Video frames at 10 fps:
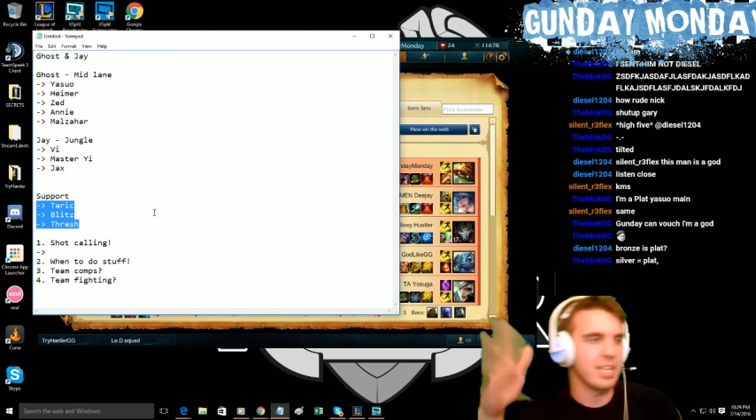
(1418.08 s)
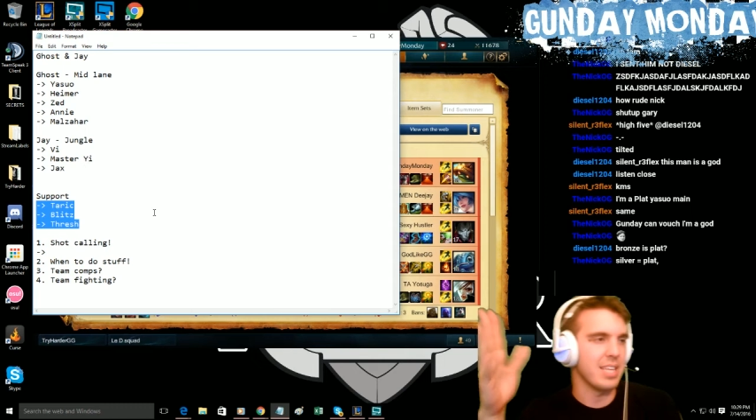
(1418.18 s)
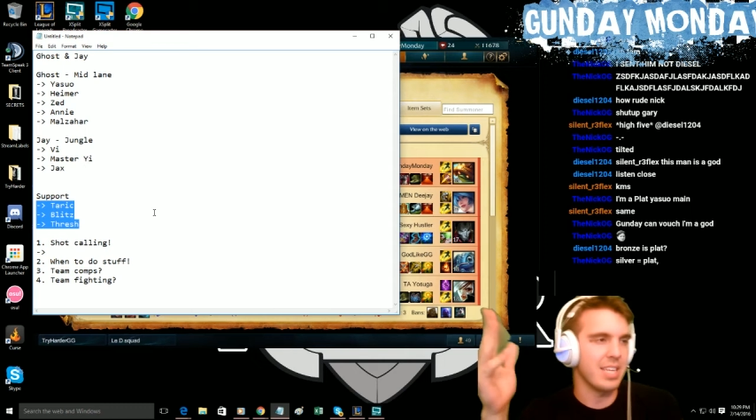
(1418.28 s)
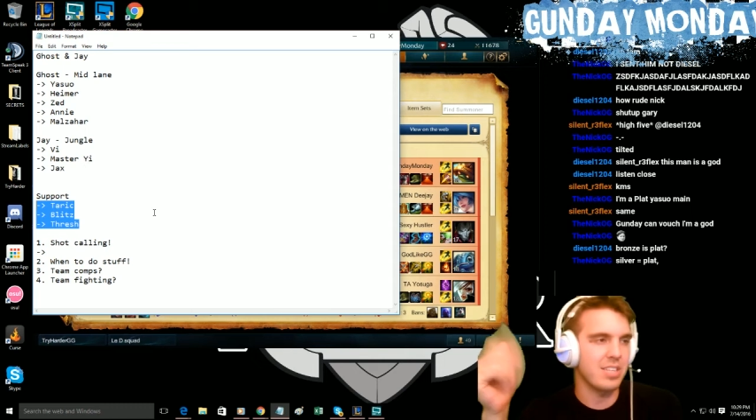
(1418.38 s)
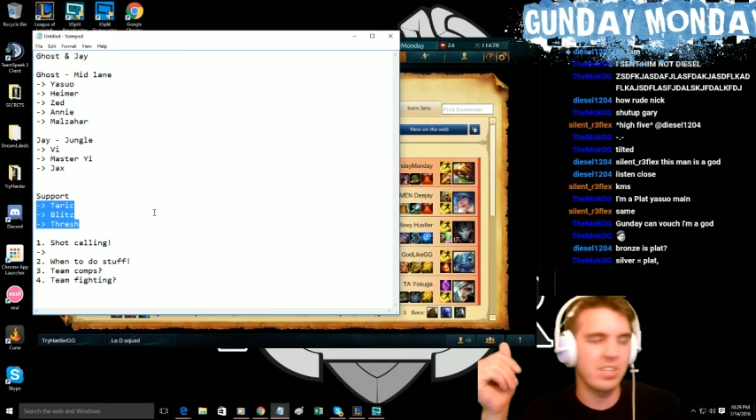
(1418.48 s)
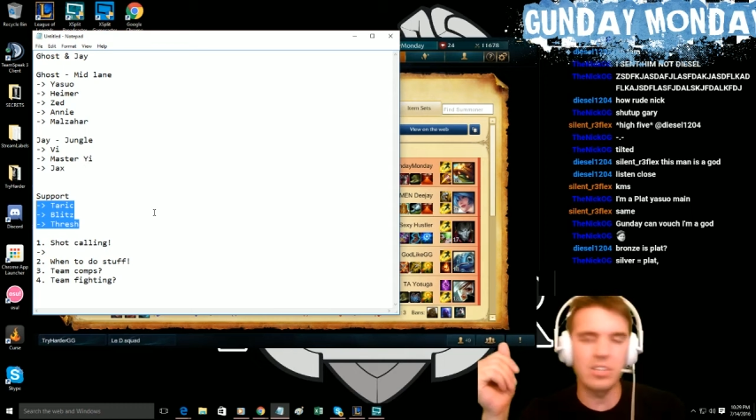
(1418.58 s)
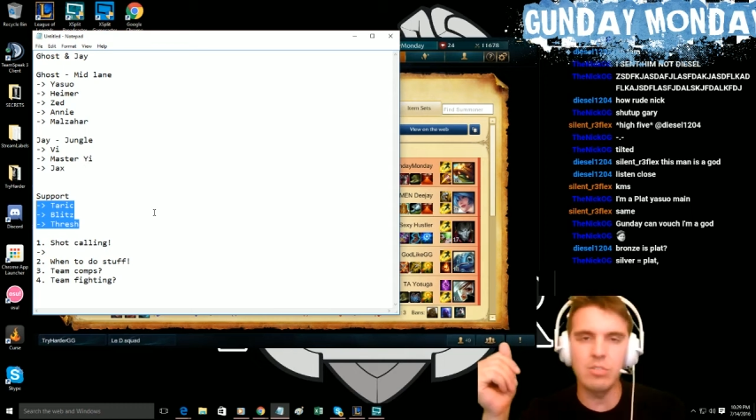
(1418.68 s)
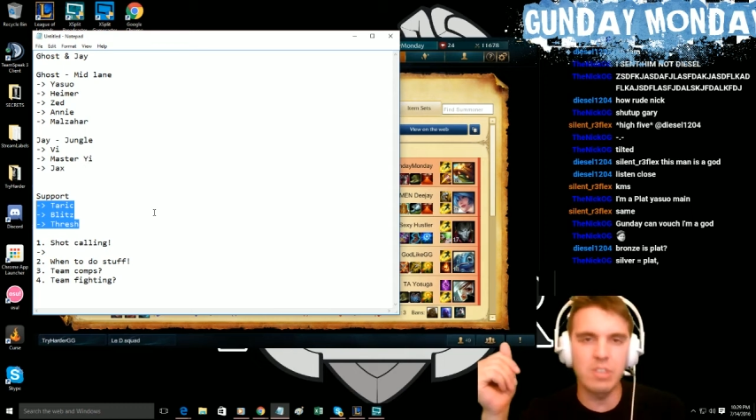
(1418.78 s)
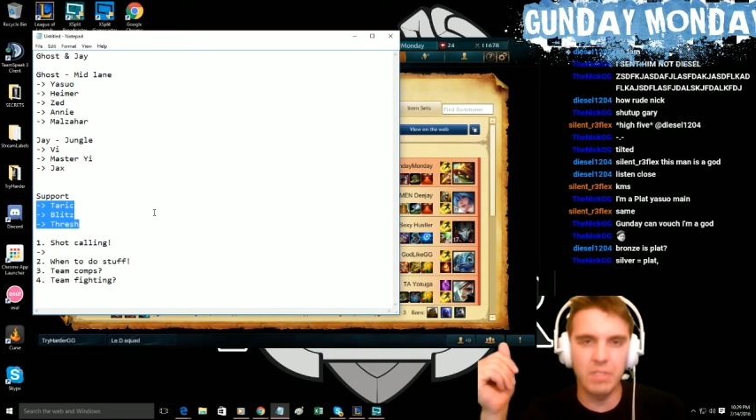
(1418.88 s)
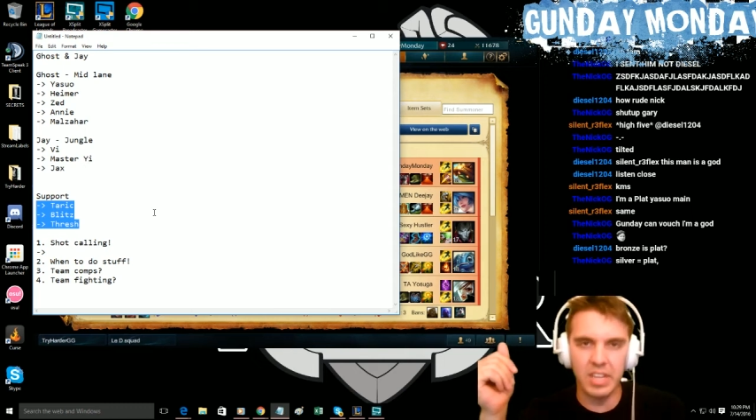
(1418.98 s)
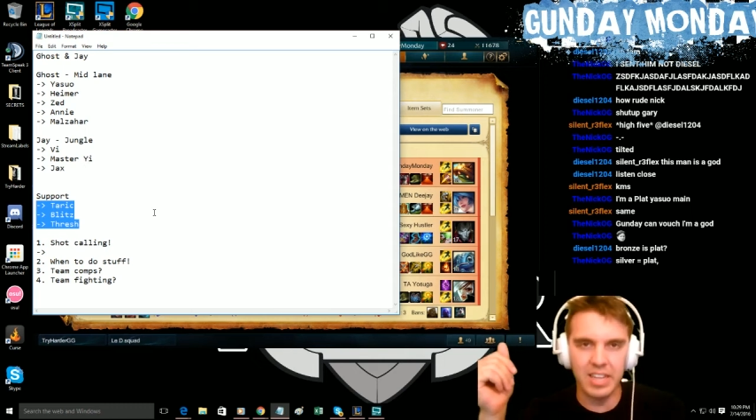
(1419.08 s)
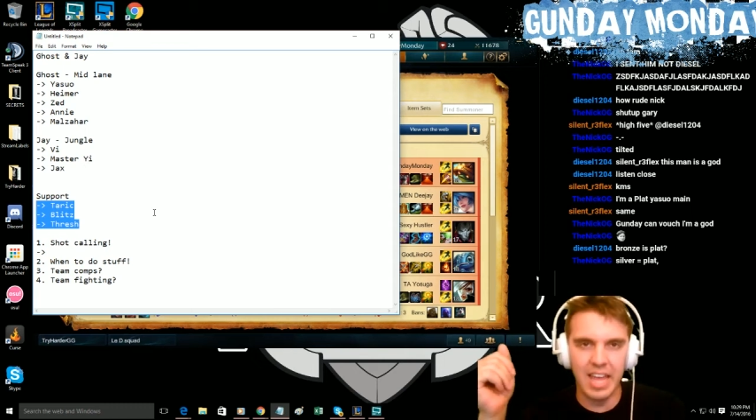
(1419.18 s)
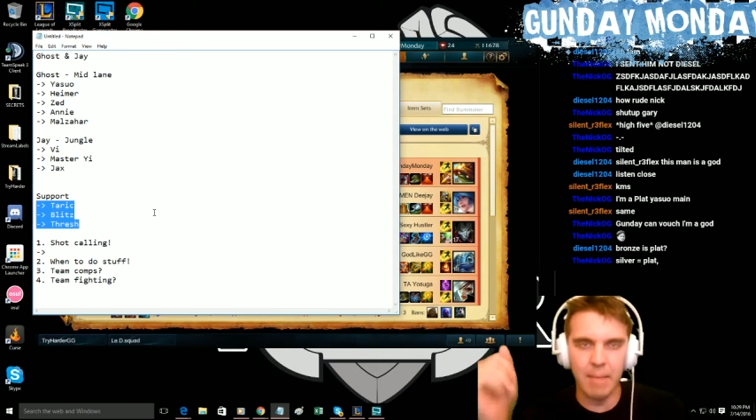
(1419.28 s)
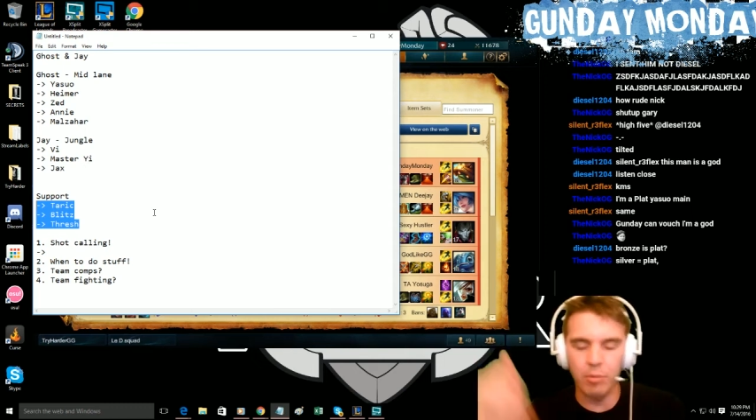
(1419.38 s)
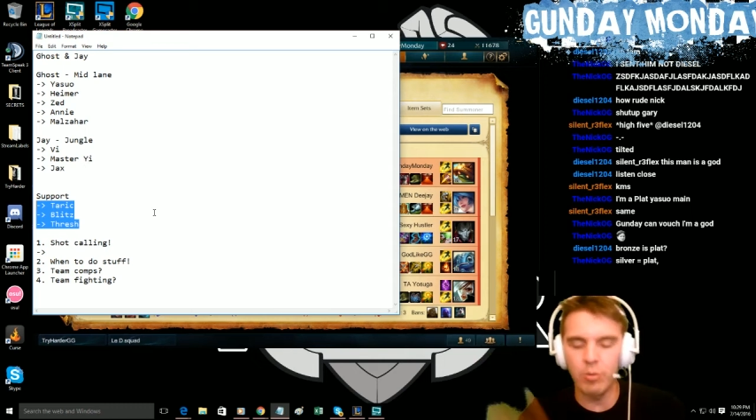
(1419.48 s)
He's gonna do something like
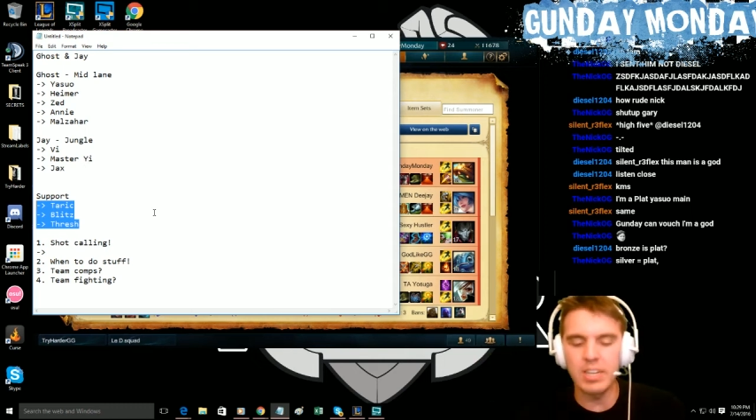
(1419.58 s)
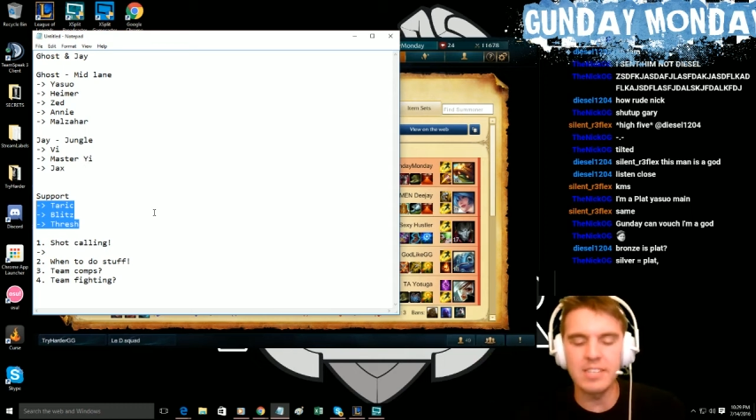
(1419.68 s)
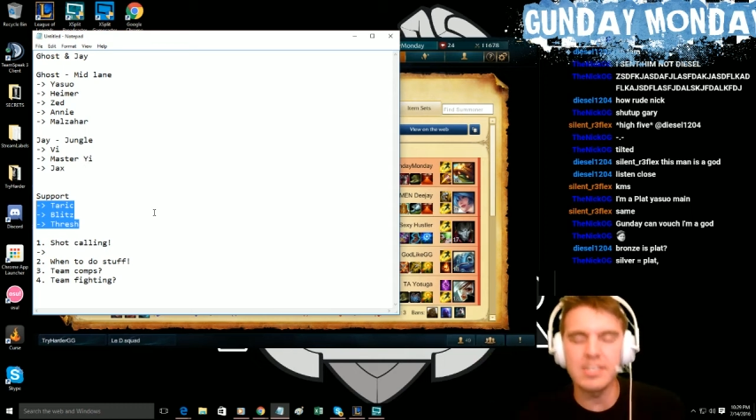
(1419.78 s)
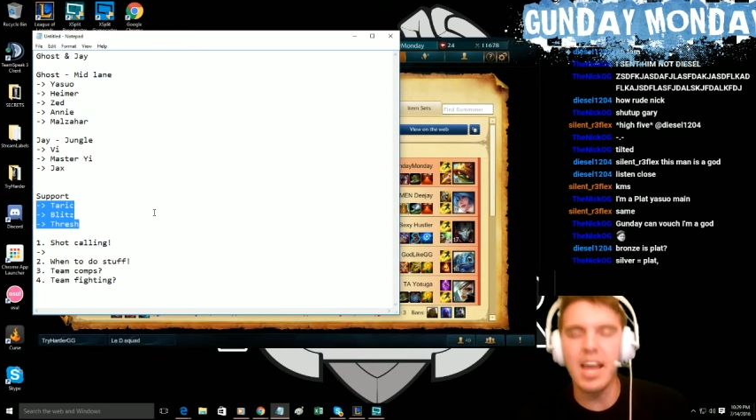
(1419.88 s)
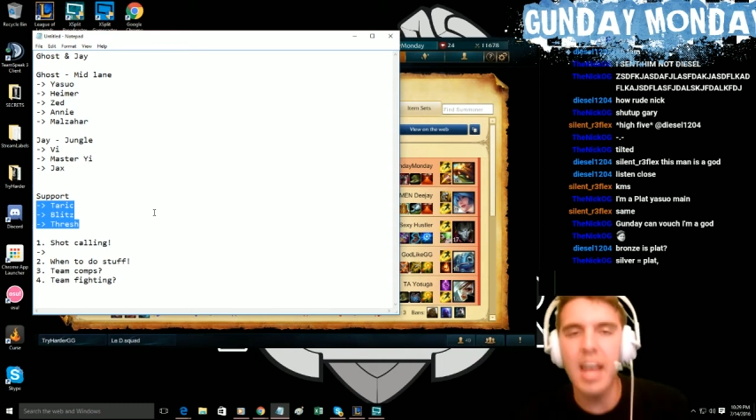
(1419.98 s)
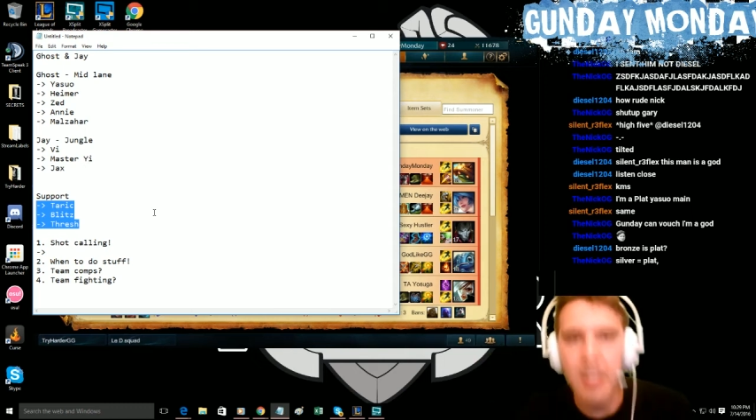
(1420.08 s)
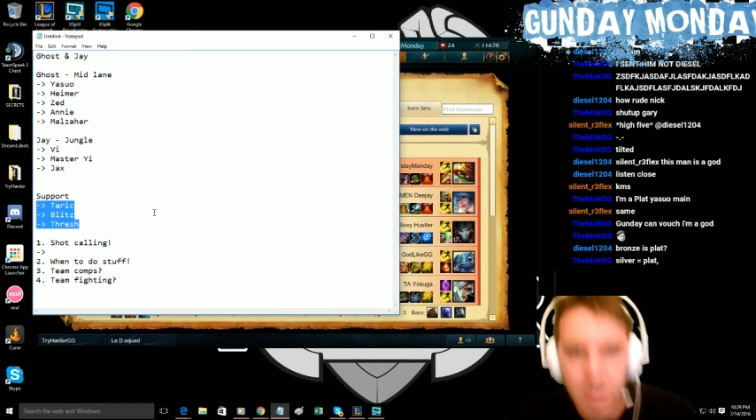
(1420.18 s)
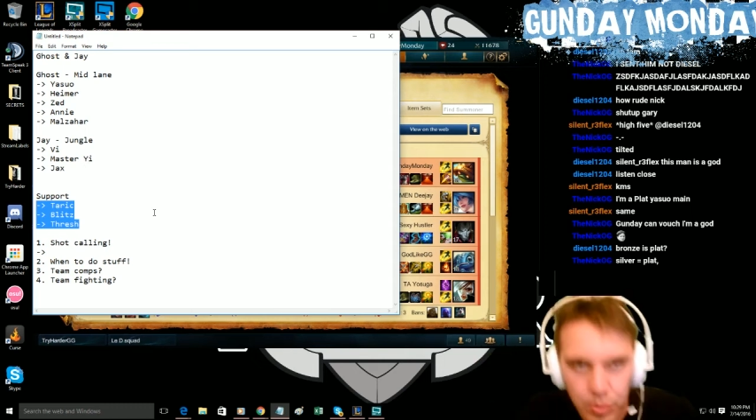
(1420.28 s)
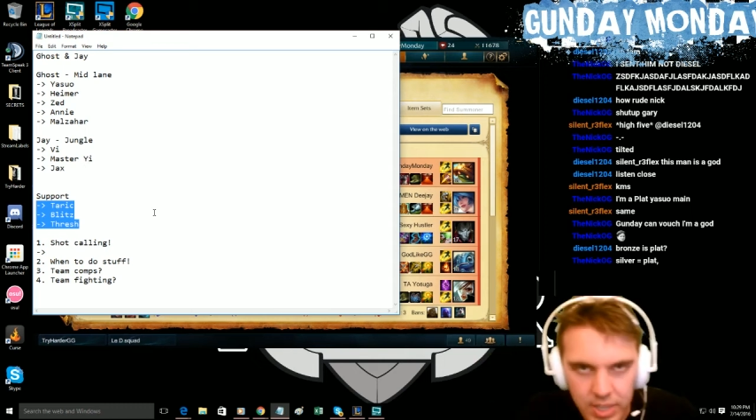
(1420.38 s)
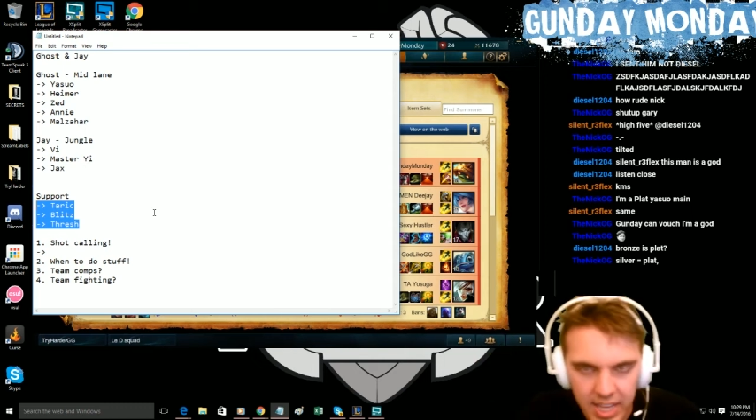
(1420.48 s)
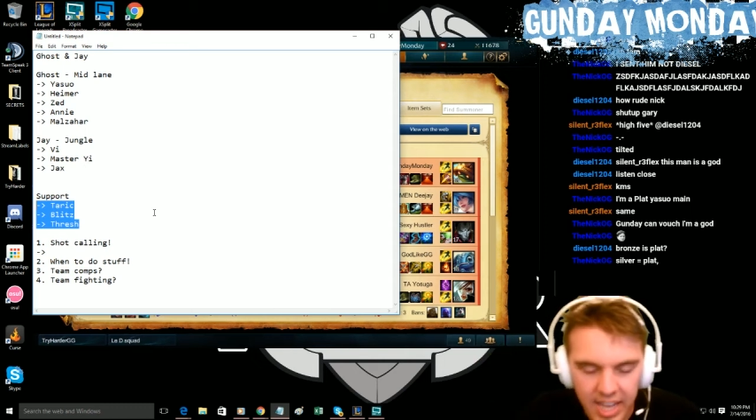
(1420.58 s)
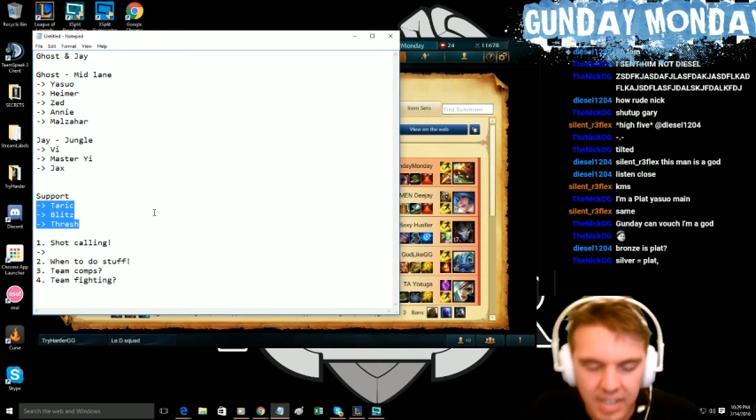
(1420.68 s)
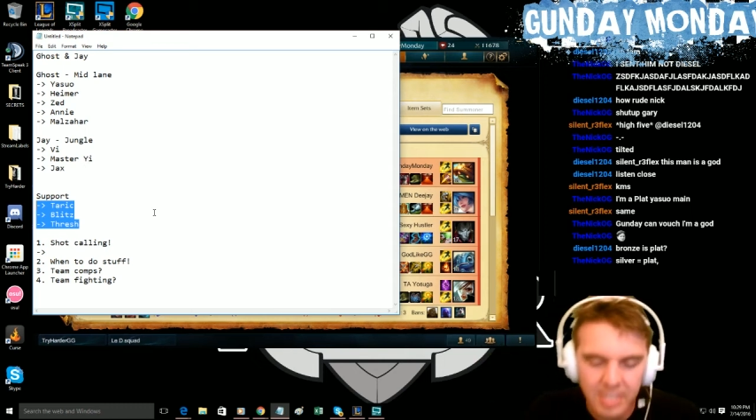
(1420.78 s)
that. But when he's not doing that,